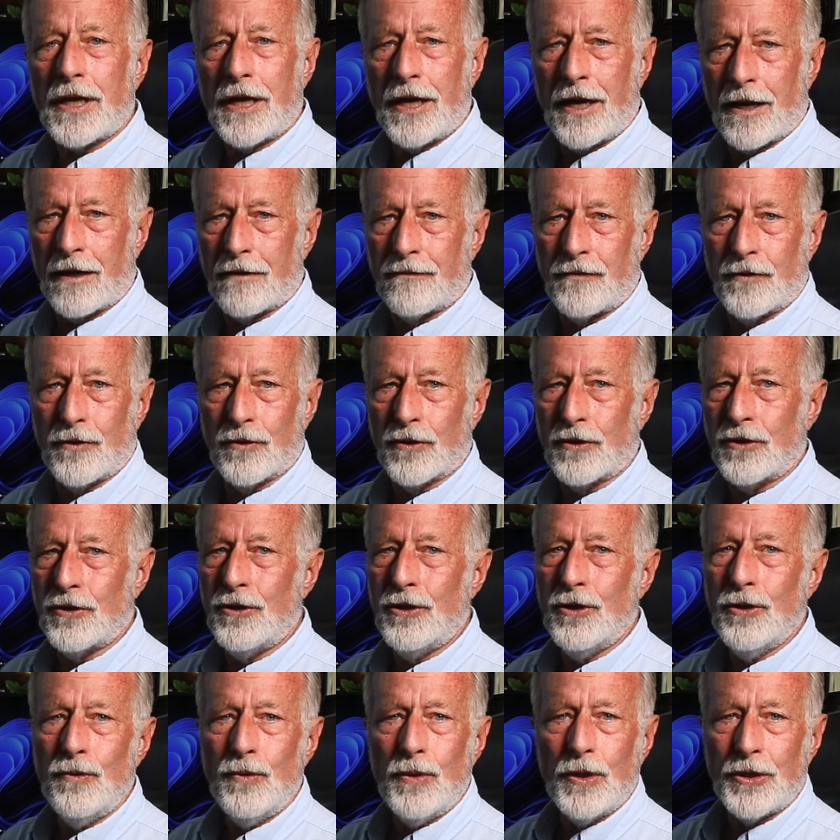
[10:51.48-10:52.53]
careful,
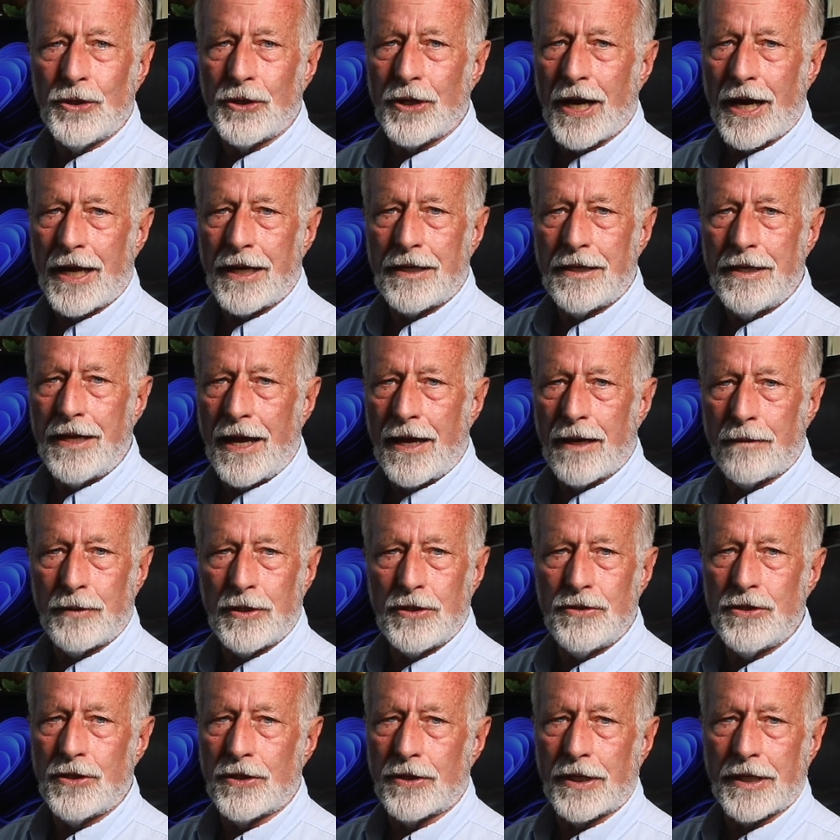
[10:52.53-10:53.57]
you will not
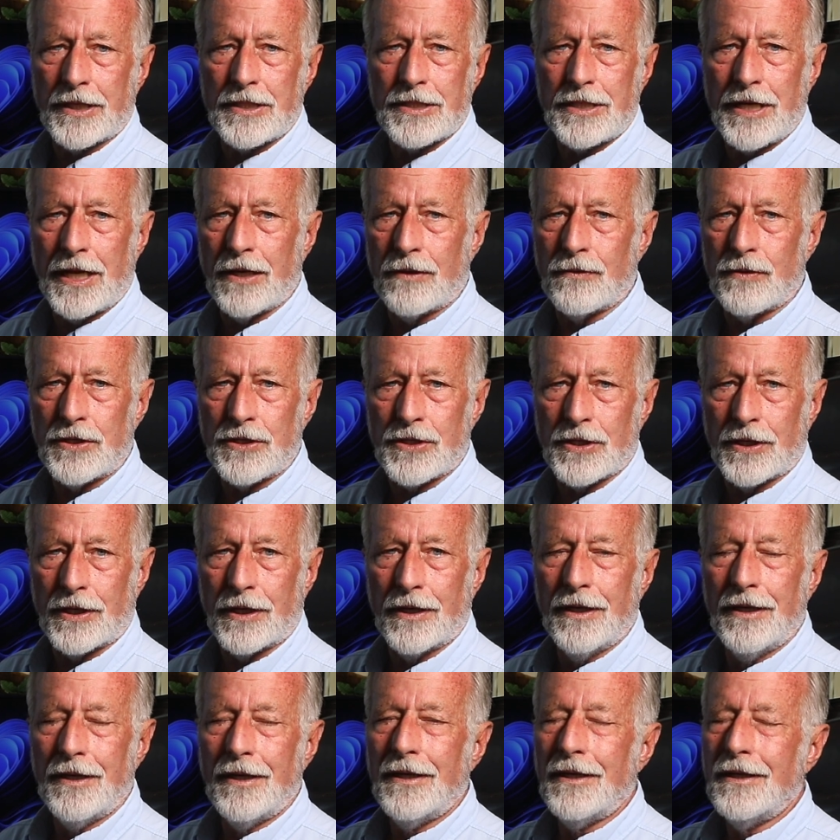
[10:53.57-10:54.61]
damage your
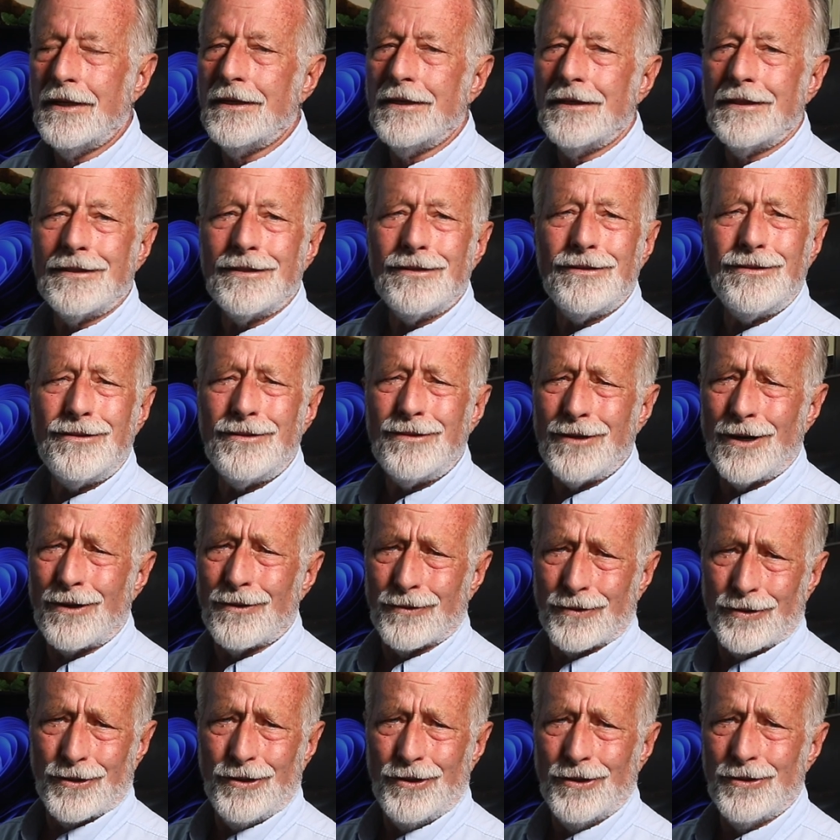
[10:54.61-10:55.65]
extinguisher.
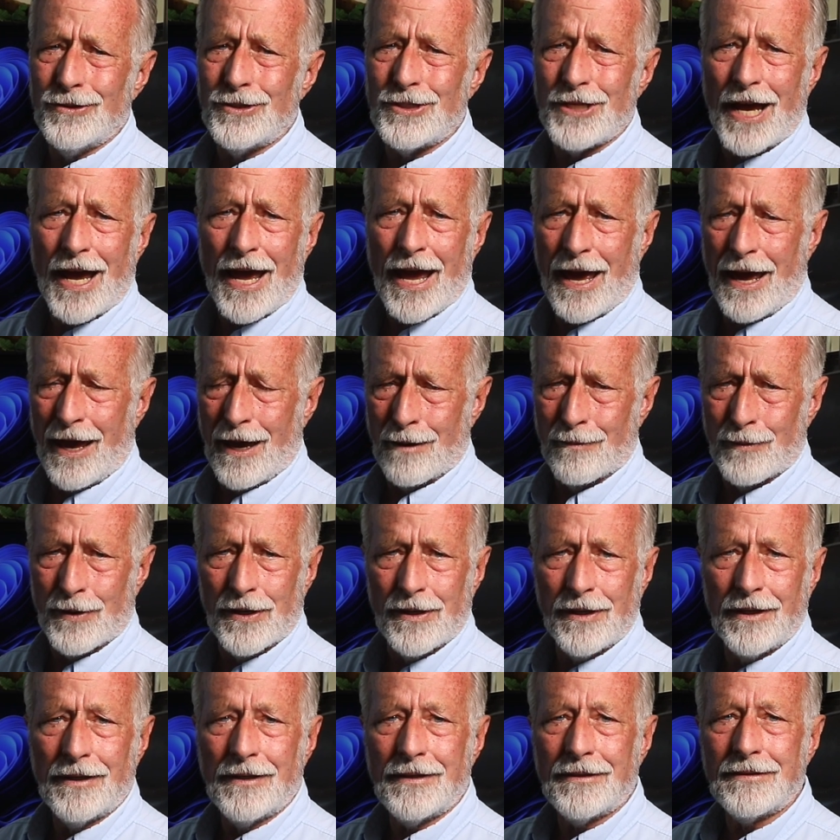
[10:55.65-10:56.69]
Don't use a
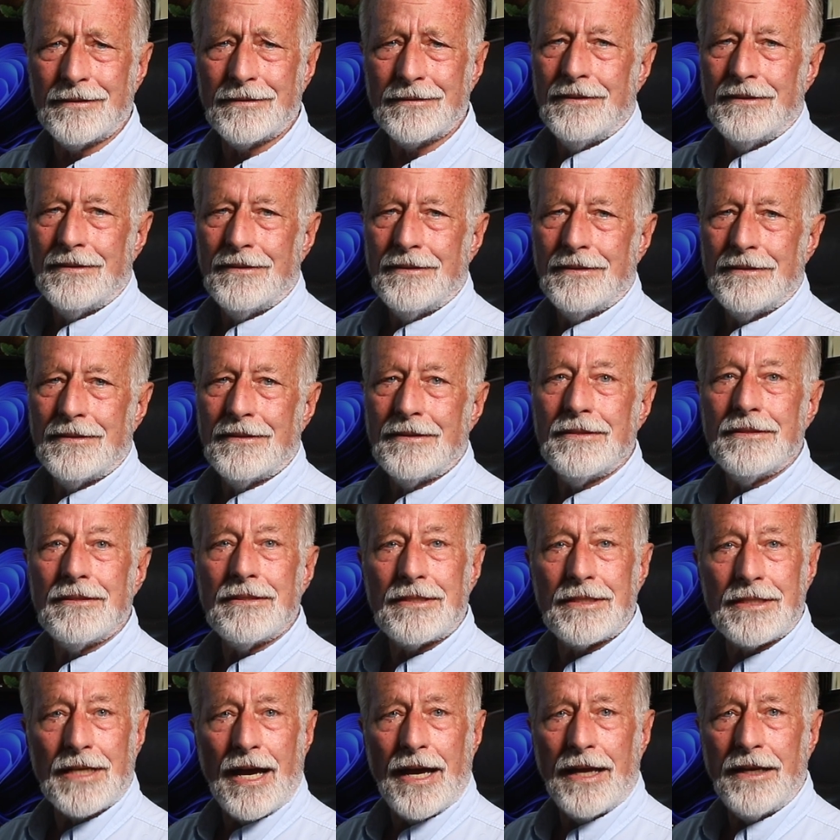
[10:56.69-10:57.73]
hammer.
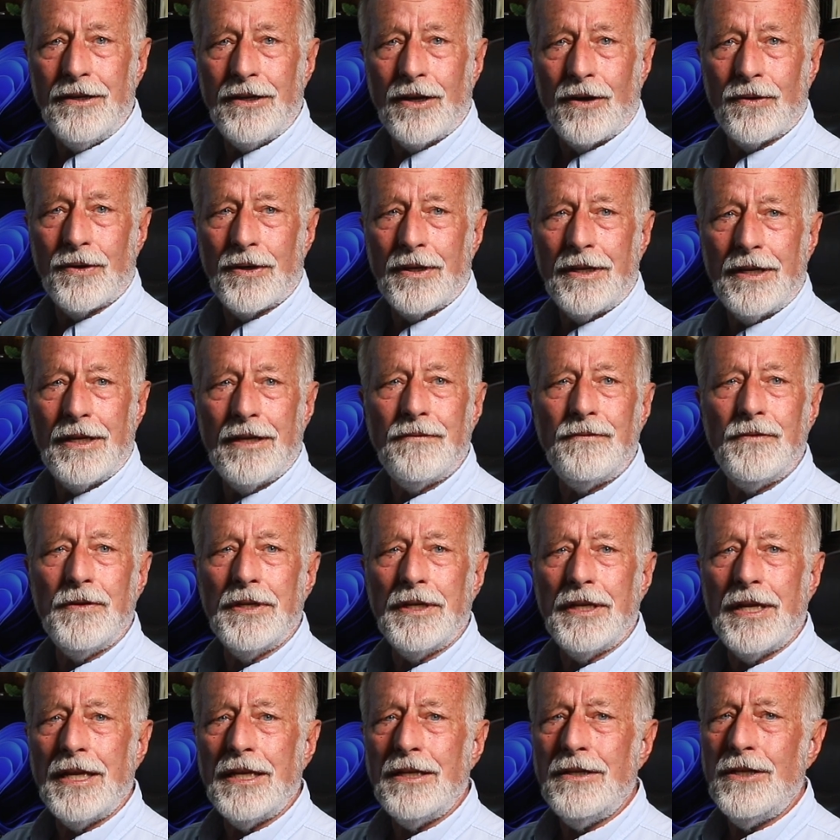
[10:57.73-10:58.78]
Side note, if you
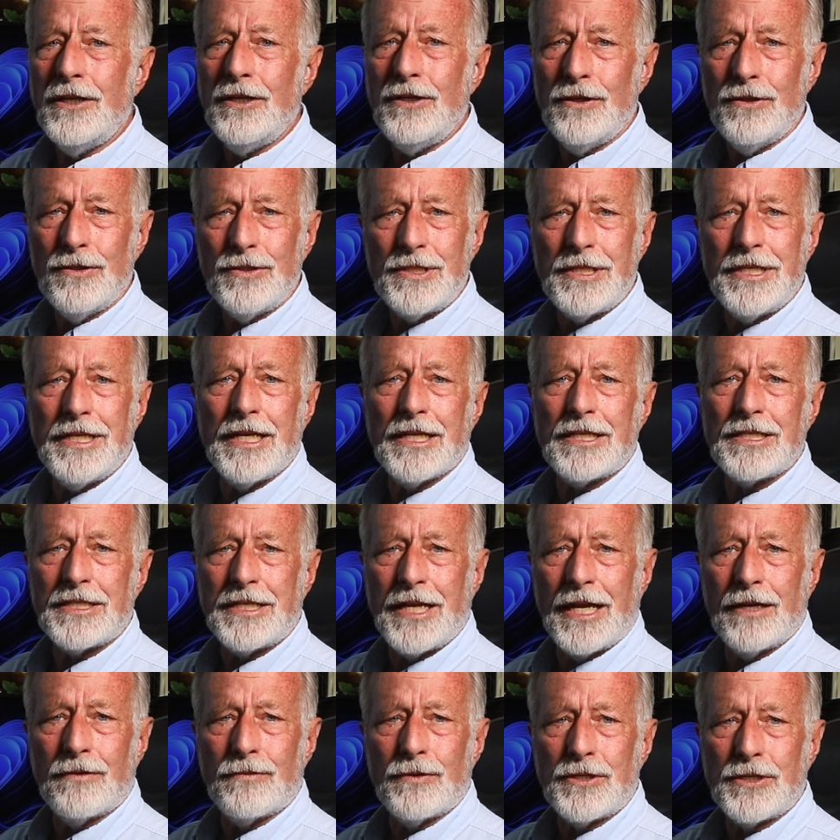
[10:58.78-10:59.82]
need to use the
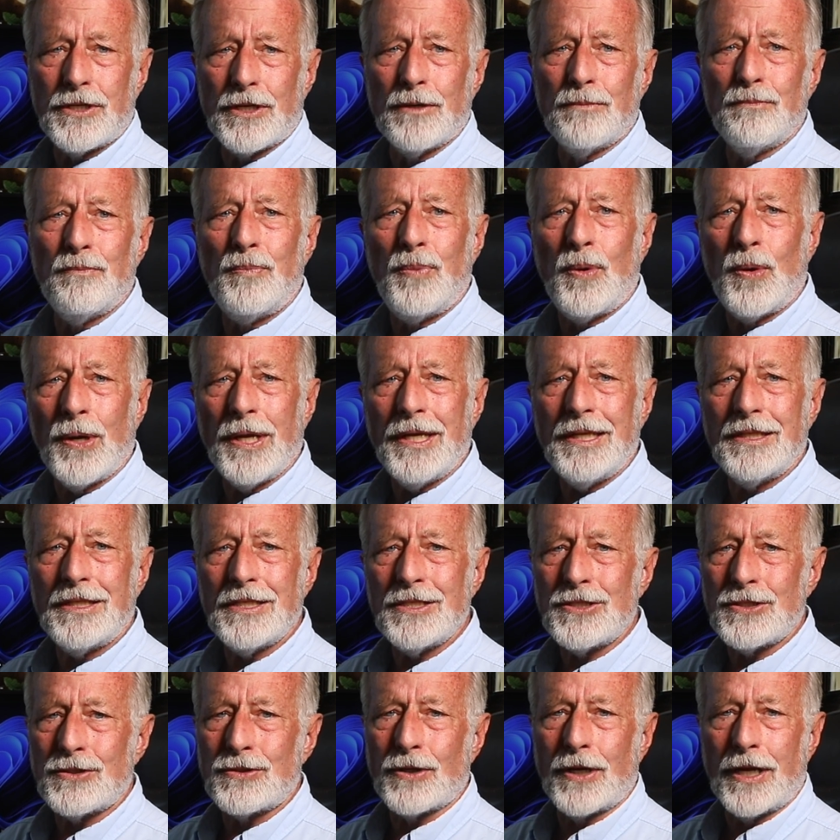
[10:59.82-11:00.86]
extinguisher, point
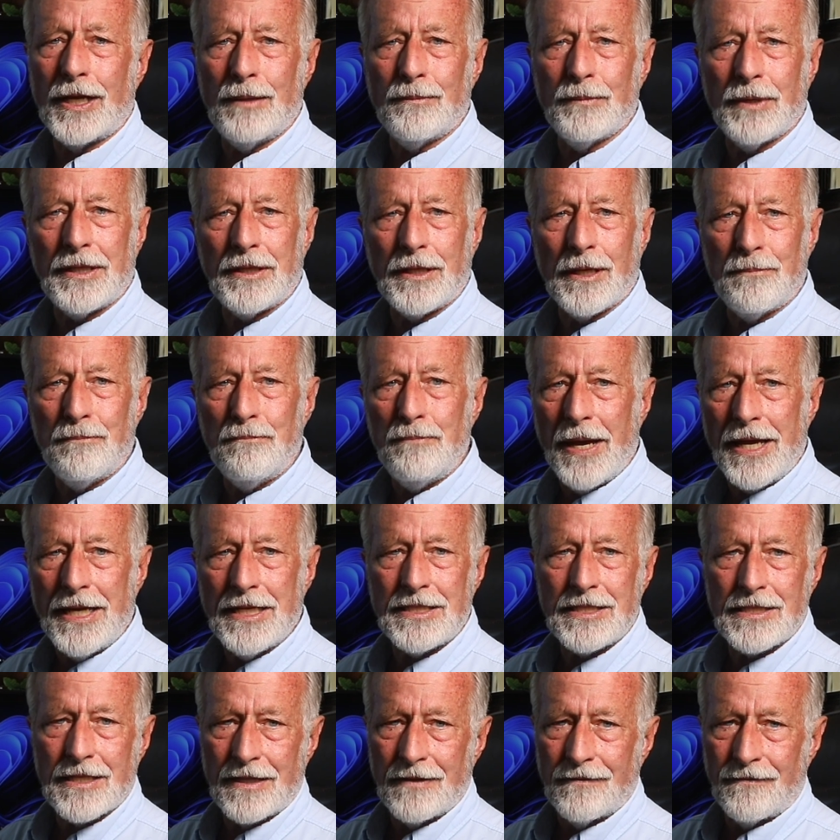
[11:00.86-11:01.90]
the stream at the
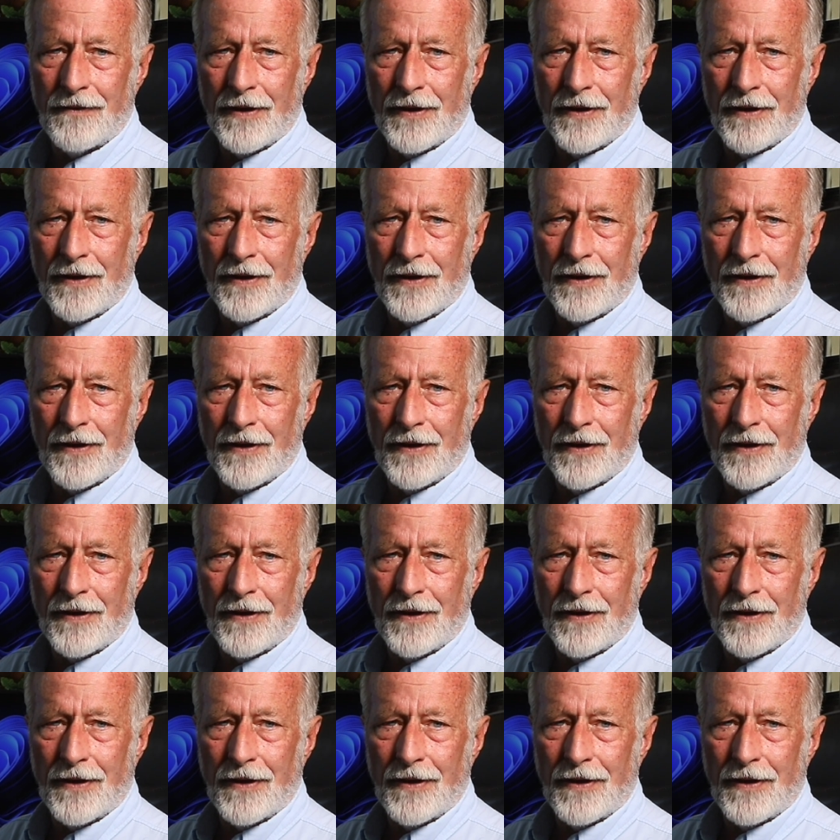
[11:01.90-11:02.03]
base of the